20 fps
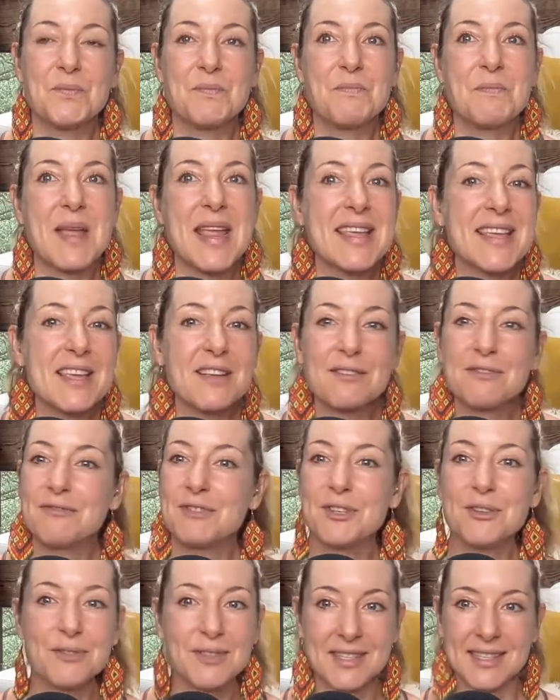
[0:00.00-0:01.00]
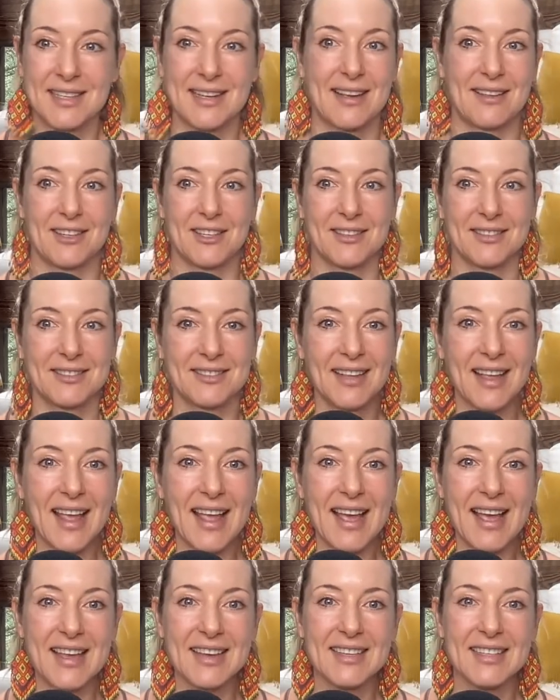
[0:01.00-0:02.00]
making food together mm.
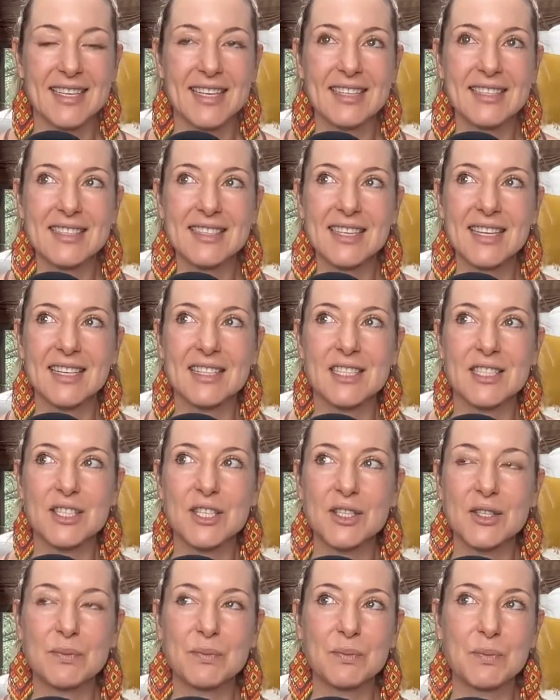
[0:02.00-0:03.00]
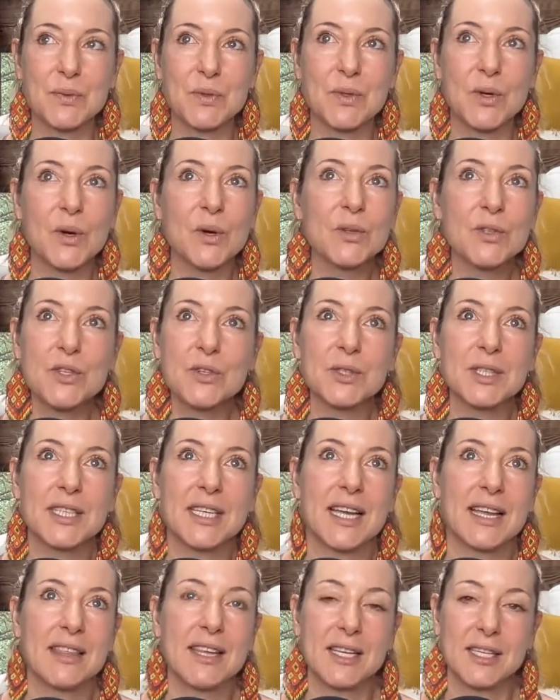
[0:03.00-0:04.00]
and it's it's just
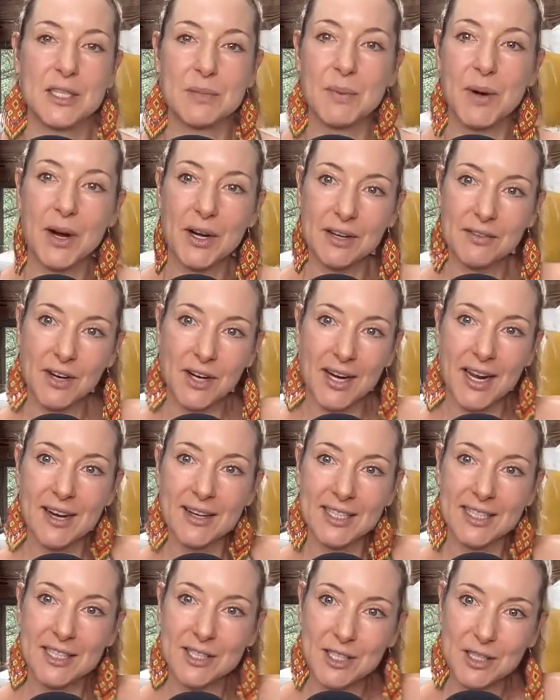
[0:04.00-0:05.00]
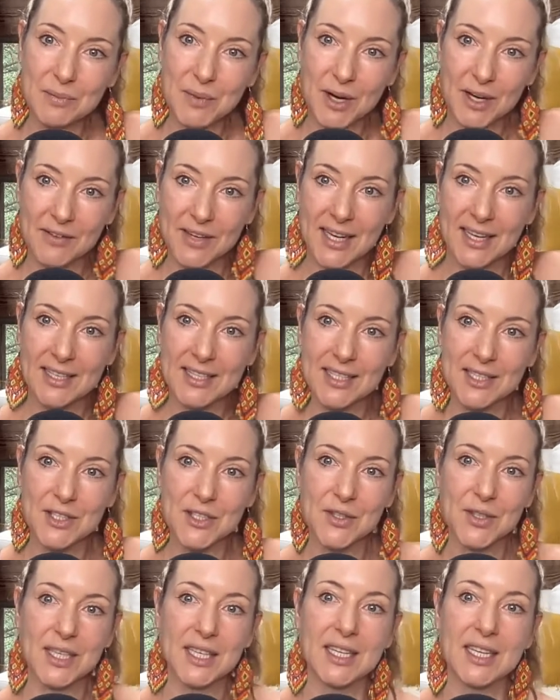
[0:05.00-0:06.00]
culturally i think it's part of our heritage it's part of our
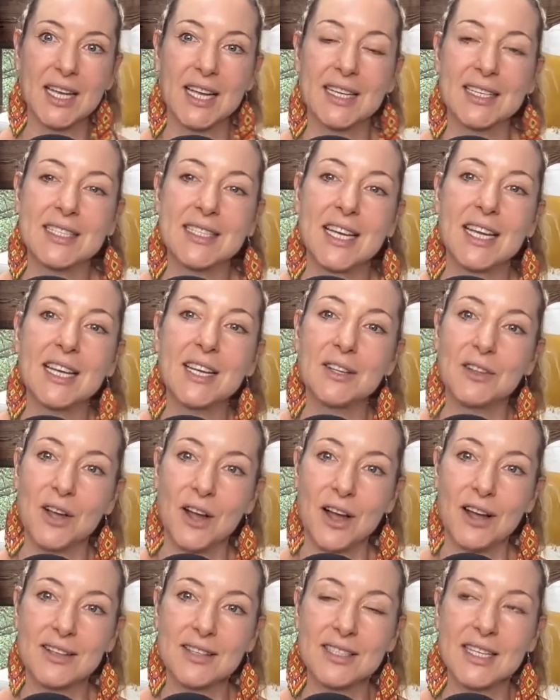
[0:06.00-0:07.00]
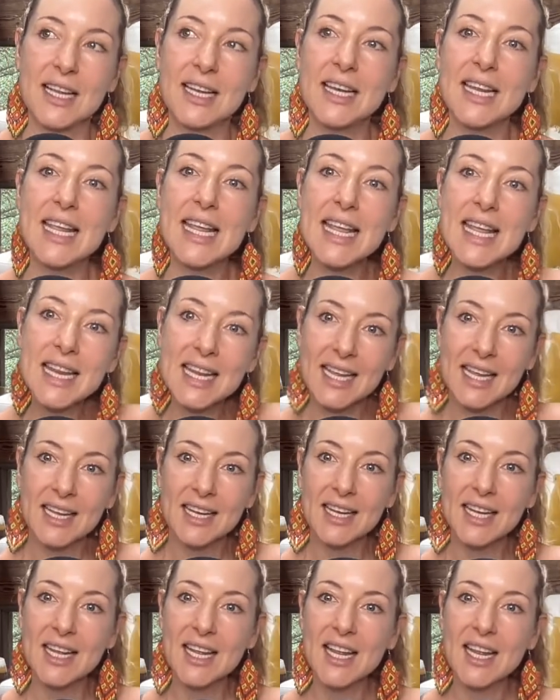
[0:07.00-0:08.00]
ancestry and it's getting lost and in
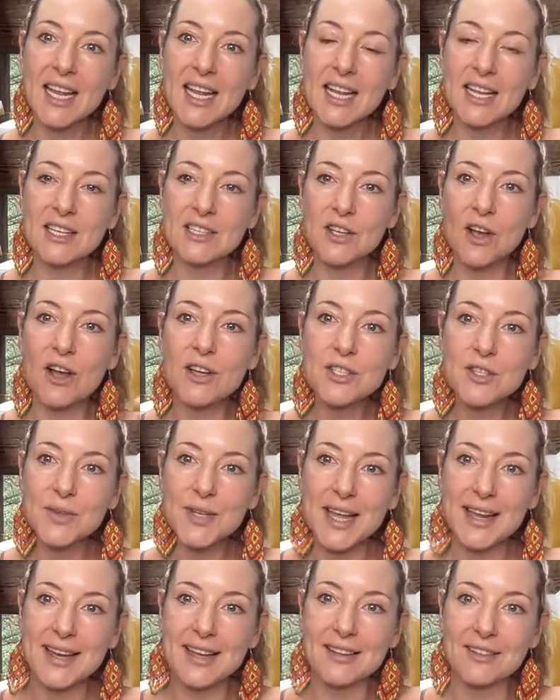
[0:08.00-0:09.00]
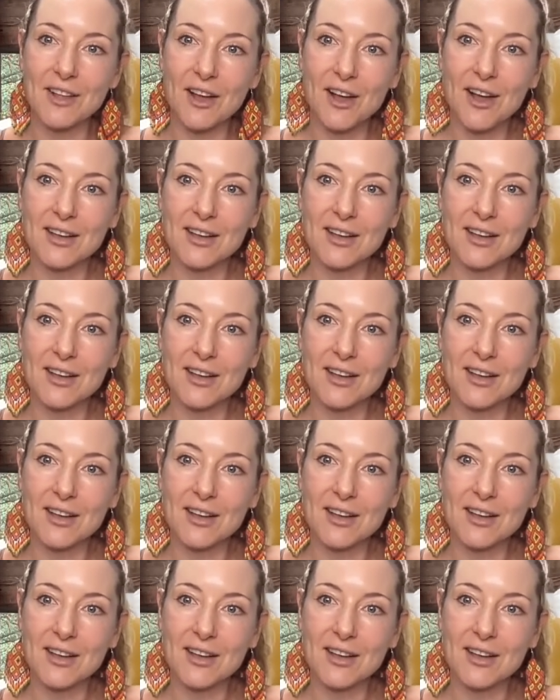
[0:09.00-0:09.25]
it is also getting